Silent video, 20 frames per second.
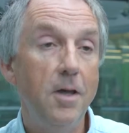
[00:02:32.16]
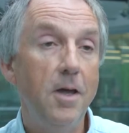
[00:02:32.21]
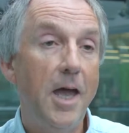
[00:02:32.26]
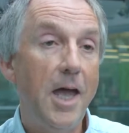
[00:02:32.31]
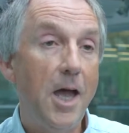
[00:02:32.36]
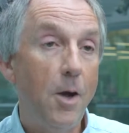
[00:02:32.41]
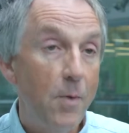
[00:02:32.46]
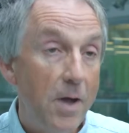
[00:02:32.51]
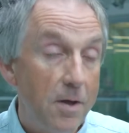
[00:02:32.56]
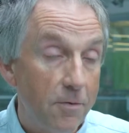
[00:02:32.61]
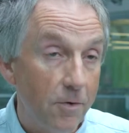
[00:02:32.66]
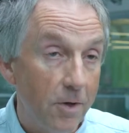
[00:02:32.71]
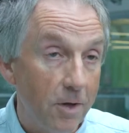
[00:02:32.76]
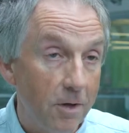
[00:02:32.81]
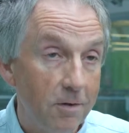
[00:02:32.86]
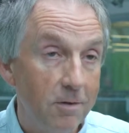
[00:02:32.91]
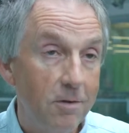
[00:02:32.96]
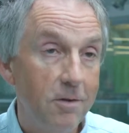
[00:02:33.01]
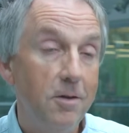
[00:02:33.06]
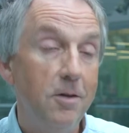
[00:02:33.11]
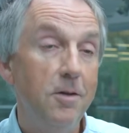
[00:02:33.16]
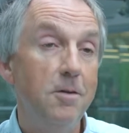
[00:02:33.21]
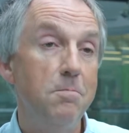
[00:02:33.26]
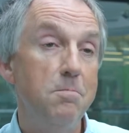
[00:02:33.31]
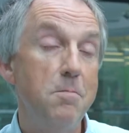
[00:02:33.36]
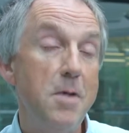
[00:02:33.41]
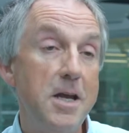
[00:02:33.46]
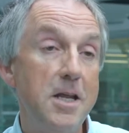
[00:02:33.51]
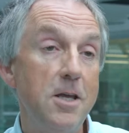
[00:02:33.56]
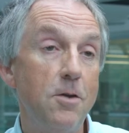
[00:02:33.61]
However,
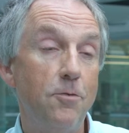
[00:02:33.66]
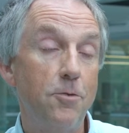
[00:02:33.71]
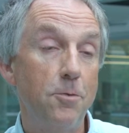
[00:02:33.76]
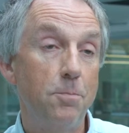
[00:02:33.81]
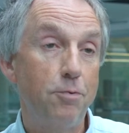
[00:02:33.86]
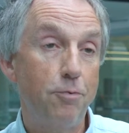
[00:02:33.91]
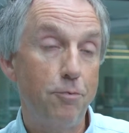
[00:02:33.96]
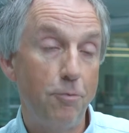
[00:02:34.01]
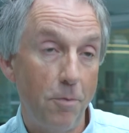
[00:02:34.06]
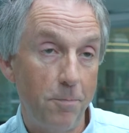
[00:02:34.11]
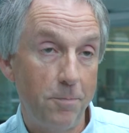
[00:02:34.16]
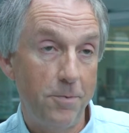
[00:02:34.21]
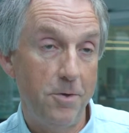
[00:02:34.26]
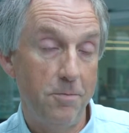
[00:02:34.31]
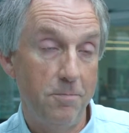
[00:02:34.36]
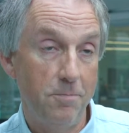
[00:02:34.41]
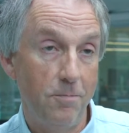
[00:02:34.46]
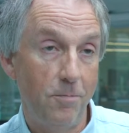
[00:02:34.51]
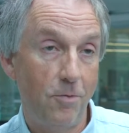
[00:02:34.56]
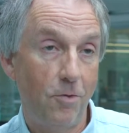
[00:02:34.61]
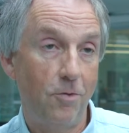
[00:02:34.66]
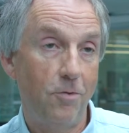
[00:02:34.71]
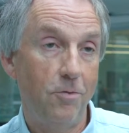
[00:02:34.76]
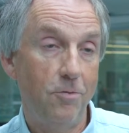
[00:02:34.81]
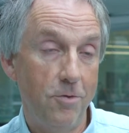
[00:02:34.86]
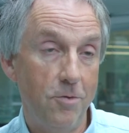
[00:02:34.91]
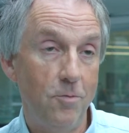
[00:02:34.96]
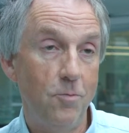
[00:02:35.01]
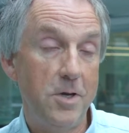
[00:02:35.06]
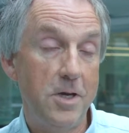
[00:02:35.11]
many of the problems
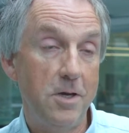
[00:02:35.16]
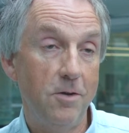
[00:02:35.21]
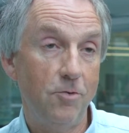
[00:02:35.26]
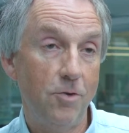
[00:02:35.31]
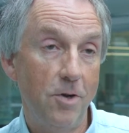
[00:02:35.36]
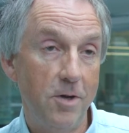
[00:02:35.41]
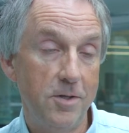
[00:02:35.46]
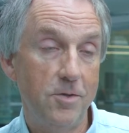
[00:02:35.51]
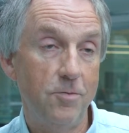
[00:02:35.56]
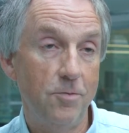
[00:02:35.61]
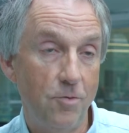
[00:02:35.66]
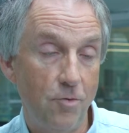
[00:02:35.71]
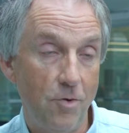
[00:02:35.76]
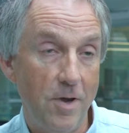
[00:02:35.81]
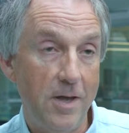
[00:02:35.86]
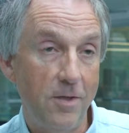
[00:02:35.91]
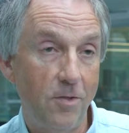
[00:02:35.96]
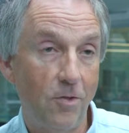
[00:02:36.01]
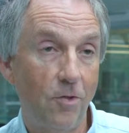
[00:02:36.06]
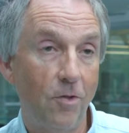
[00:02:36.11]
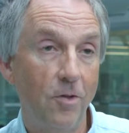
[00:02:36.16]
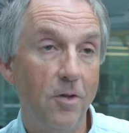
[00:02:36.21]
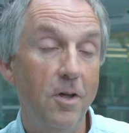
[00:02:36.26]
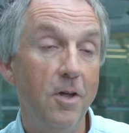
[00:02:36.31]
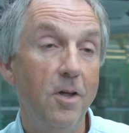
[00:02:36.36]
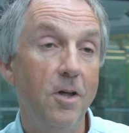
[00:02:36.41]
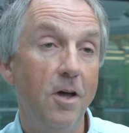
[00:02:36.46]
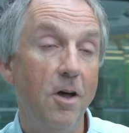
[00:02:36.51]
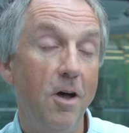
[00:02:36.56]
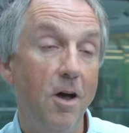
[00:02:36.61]
that we are trying to address
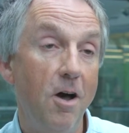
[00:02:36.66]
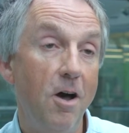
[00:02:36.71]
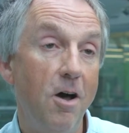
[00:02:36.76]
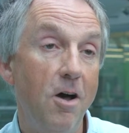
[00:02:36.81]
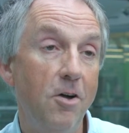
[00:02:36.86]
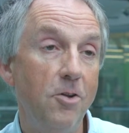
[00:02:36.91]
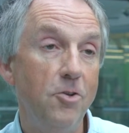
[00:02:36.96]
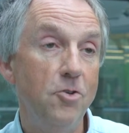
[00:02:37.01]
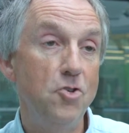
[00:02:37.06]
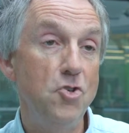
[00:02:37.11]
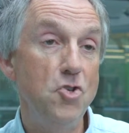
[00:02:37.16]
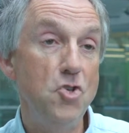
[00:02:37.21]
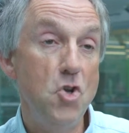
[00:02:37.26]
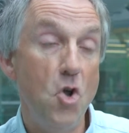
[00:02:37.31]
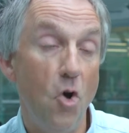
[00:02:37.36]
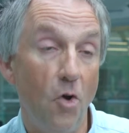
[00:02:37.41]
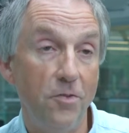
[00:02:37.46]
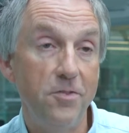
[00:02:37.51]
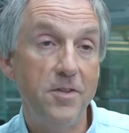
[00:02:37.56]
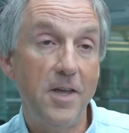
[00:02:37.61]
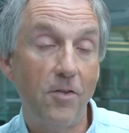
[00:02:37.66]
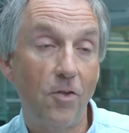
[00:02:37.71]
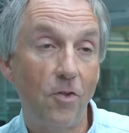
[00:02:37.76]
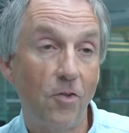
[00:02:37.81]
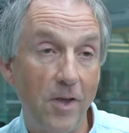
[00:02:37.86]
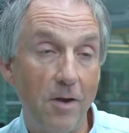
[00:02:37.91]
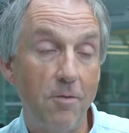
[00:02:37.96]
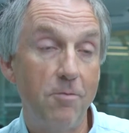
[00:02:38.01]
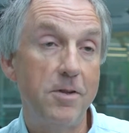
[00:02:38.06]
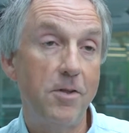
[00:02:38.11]
are not
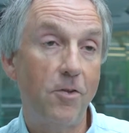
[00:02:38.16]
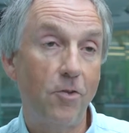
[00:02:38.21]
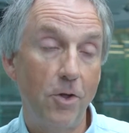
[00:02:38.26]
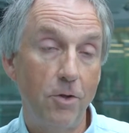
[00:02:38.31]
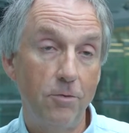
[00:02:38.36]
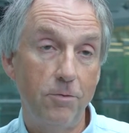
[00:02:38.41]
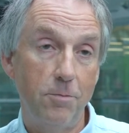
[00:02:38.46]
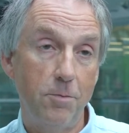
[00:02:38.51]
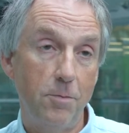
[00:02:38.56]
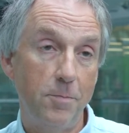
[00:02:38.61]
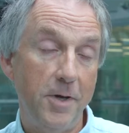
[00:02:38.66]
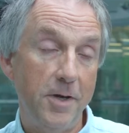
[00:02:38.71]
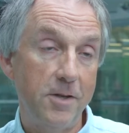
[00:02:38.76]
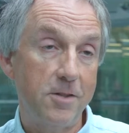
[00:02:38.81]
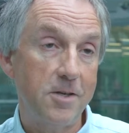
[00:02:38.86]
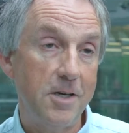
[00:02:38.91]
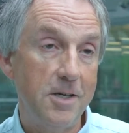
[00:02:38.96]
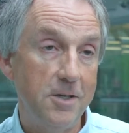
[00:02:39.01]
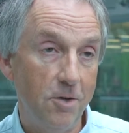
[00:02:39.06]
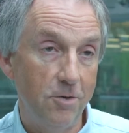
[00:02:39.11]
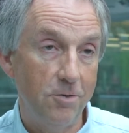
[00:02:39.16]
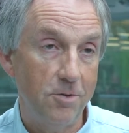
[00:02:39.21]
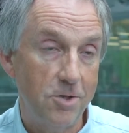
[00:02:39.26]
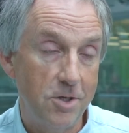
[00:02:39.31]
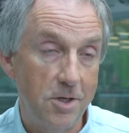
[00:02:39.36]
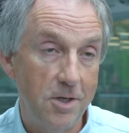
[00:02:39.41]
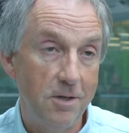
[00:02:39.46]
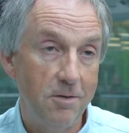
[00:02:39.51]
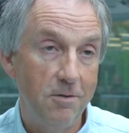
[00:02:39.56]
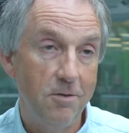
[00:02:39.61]
necessarily solvable by technology.